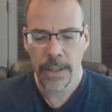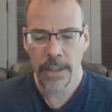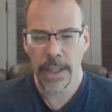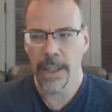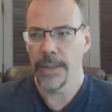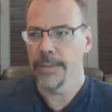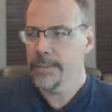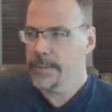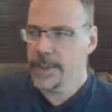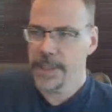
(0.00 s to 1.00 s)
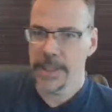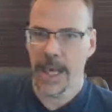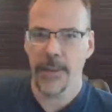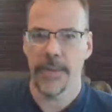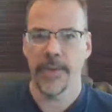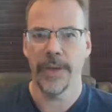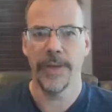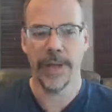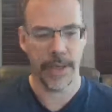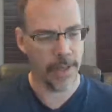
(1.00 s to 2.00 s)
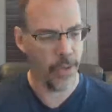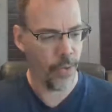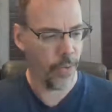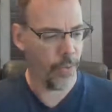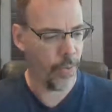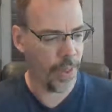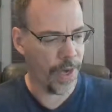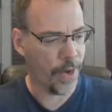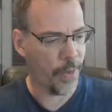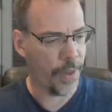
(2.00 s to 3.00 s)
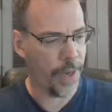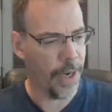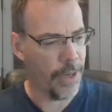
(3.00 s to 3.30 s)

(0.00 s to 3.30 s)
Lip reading: the South Pacific, and you were there with